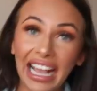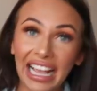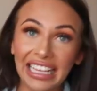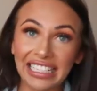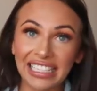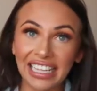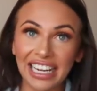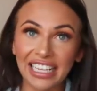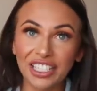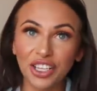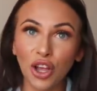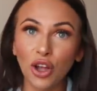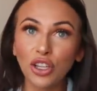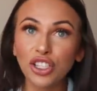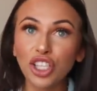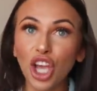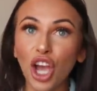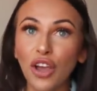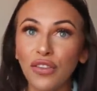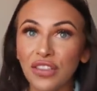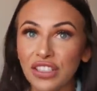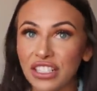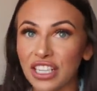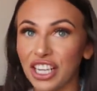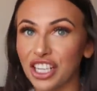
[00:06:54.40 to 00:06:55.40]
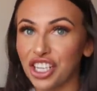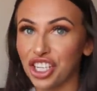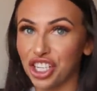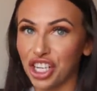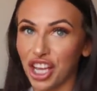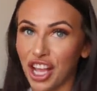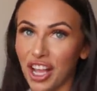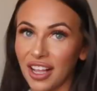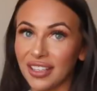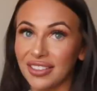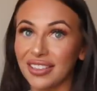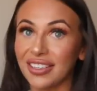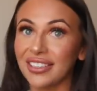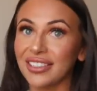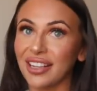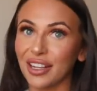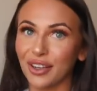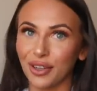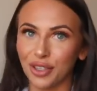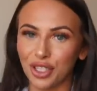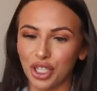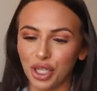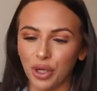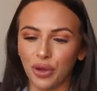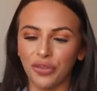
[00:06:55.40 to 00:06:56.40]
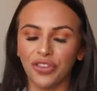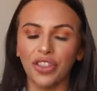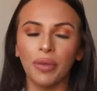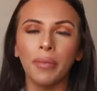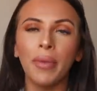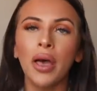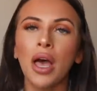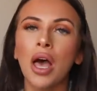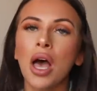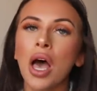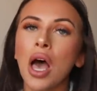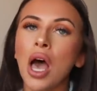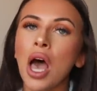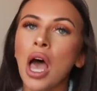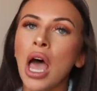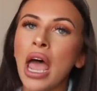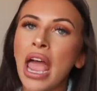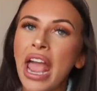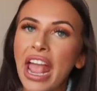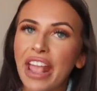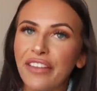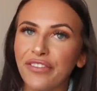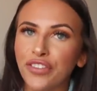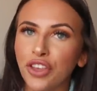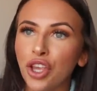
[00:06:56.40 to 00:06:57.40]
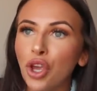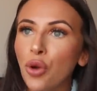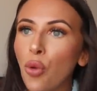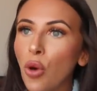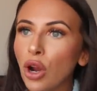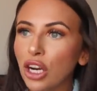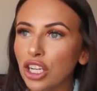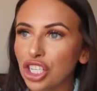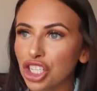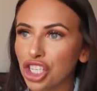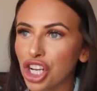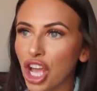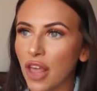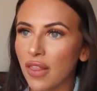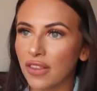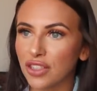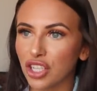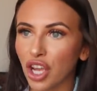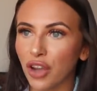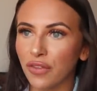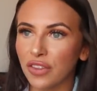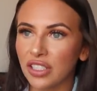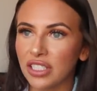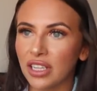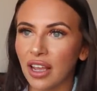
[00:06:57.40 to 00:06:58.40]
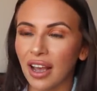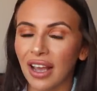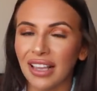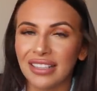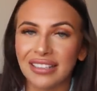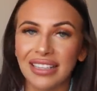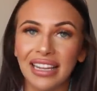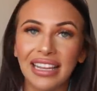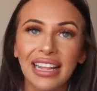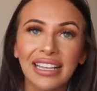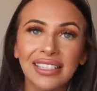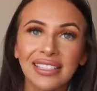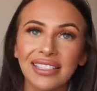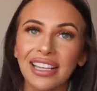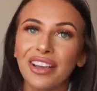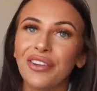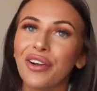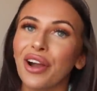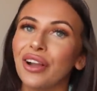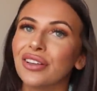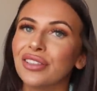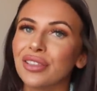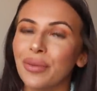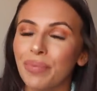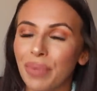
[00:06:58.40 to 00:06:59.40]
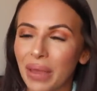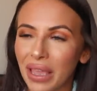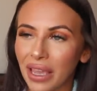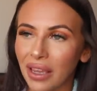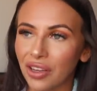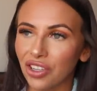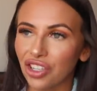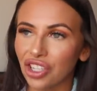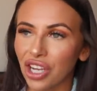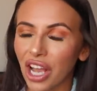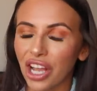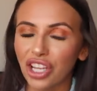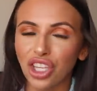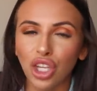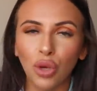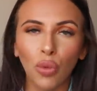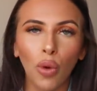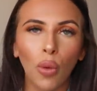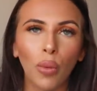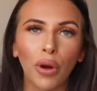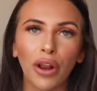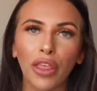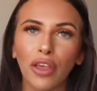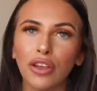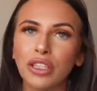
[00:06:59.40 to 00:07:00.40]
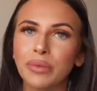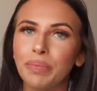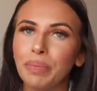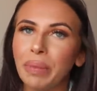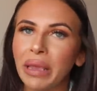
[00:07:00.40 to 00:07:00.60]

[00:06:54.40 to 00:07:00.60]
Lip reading: Okay, so let's go on to oversized shirts, because I got two of them. If you want a shirt that's oversized, let's say you're going to the beach and you want one of those